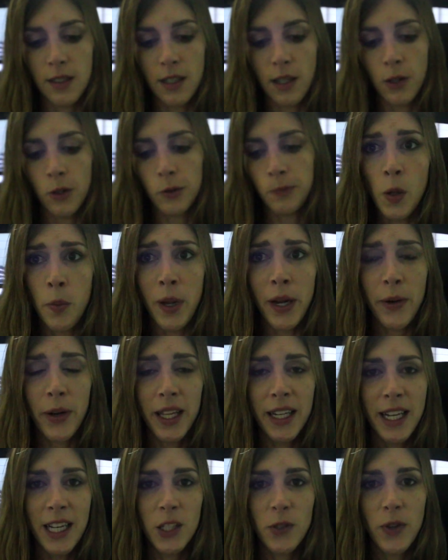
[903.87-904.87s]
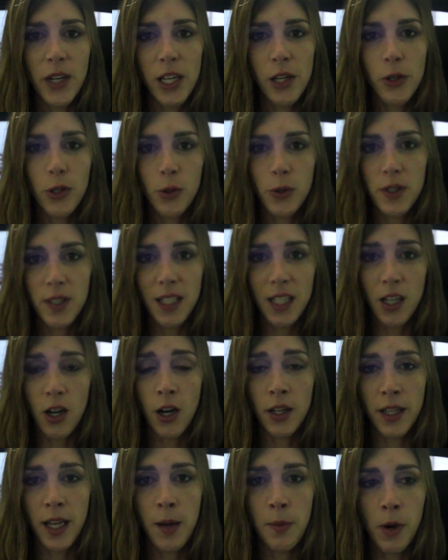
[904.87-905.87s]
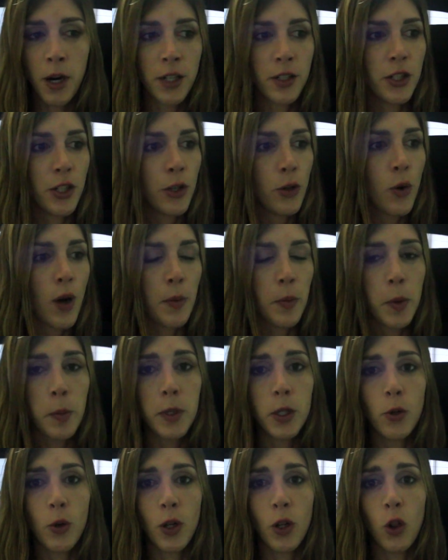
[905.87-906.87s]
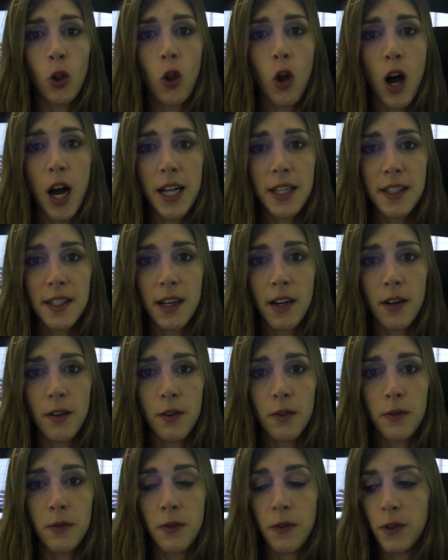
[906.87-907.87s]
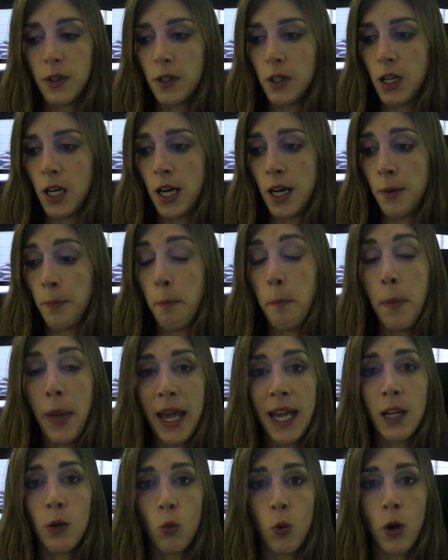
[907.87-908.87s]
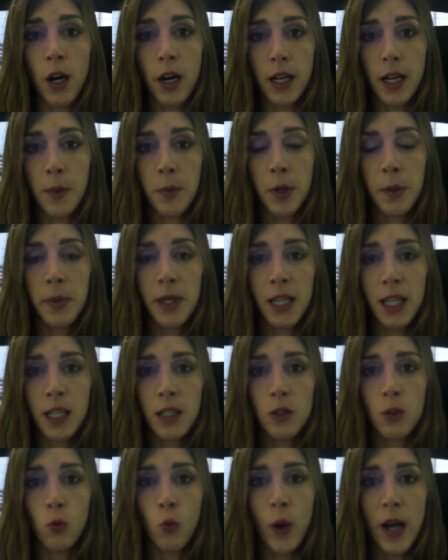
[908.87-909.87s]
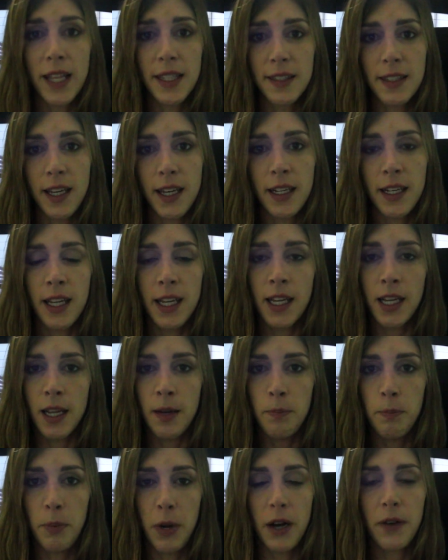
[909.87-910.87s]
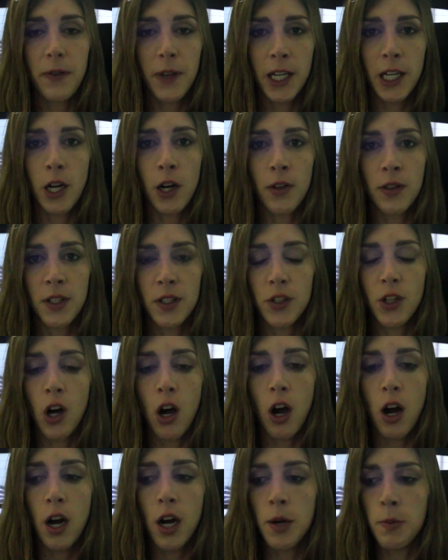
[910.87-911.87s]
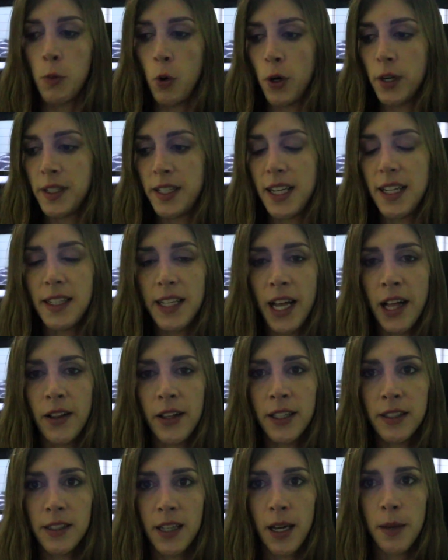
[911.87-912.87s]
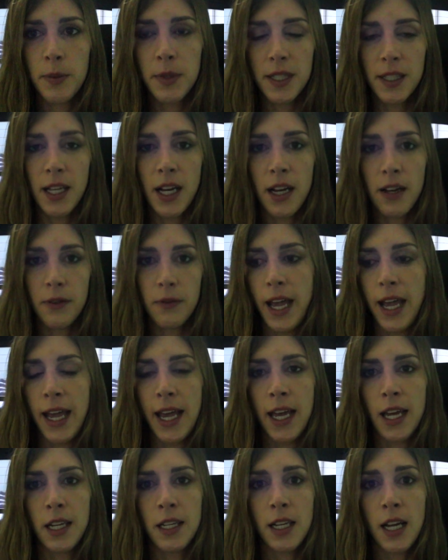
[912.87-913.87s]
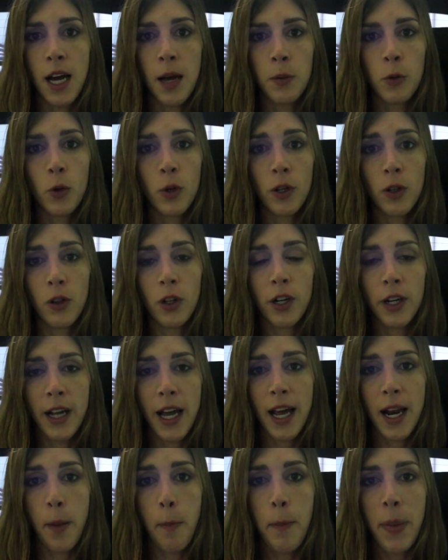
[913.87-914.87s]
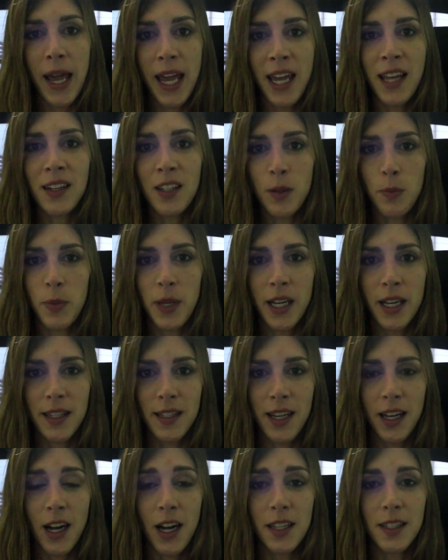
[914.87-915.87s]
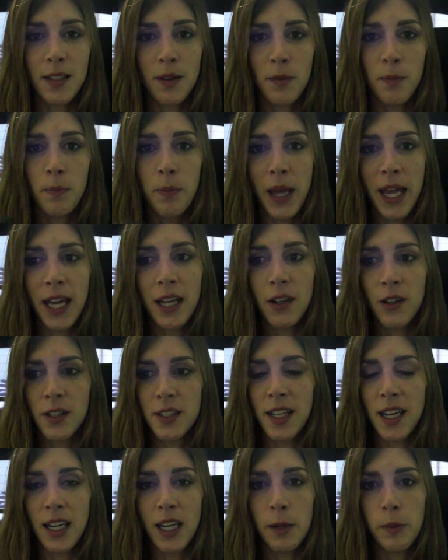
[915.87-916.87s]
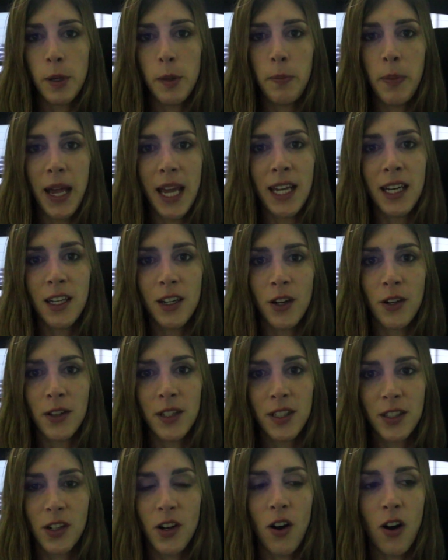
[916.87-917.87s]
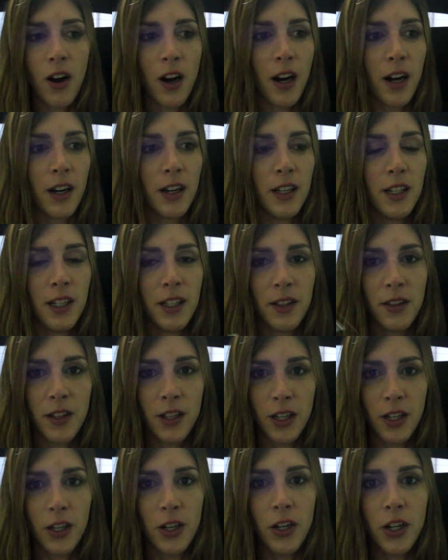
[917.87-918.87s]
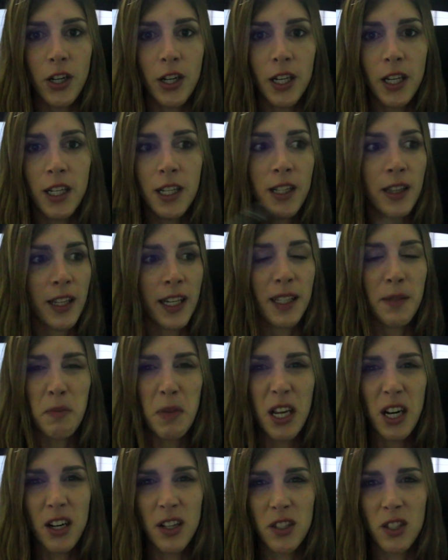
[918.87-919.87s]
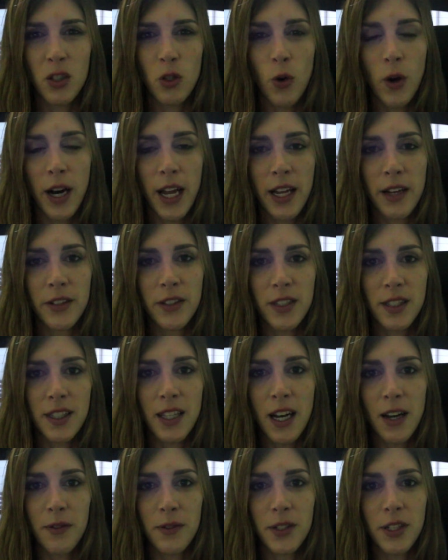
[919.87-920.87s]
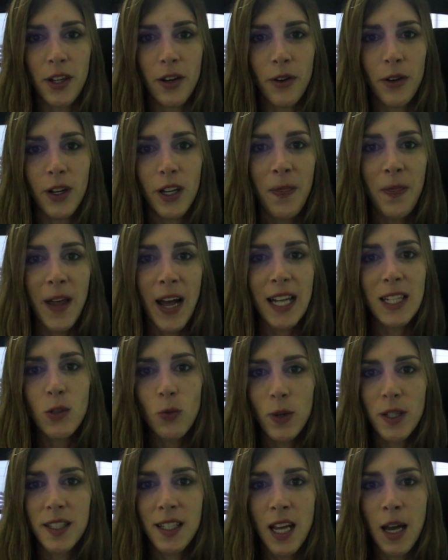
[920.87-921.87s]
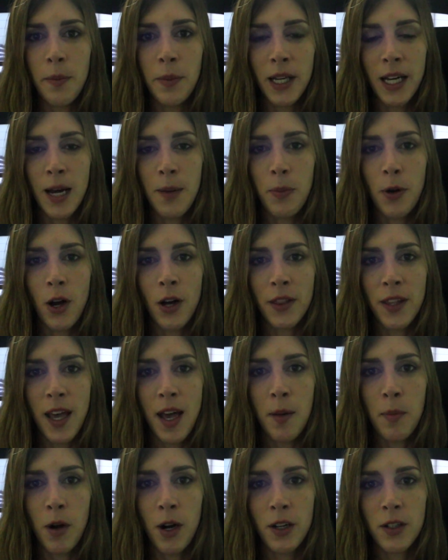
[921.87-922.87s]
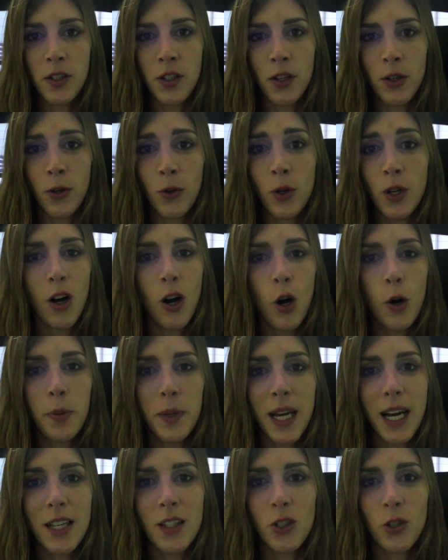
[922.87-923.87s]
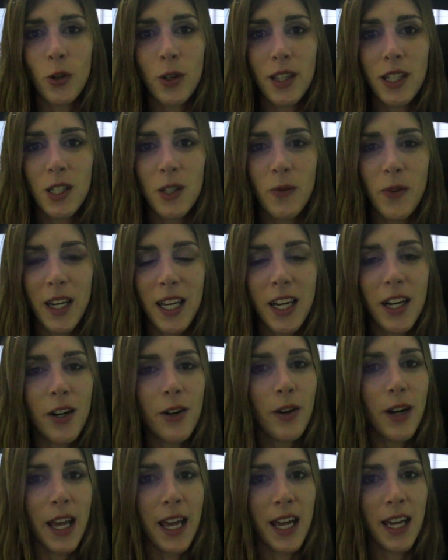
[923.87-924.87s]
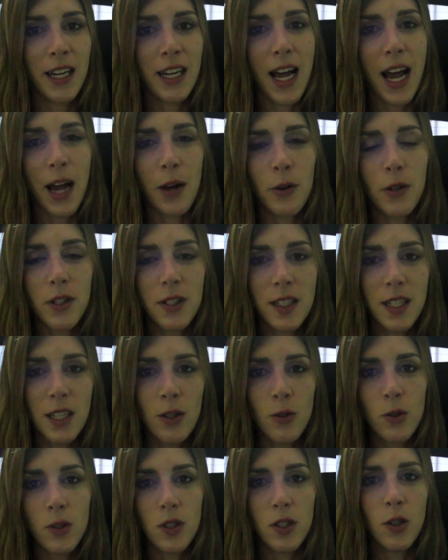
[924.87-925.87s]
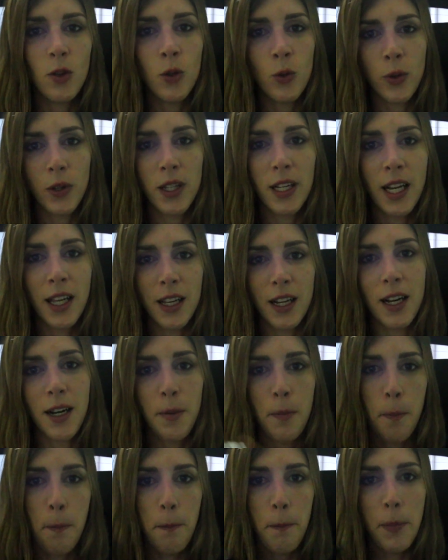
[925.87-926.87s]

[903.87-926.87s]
So but anyway, the next video you see on the MR2, I'm going to be doing lots of paint work. I'm going to be wet sanding and buffing on this car, more detailing type stuff, and I'm going to learn how to paint because I got some panels that need to be painted on this car, the hood and like mirrors and door handles and stuff. So that's what's coming up on the MR2. Hope you guys enjoyed this video, and I will see you soon with another.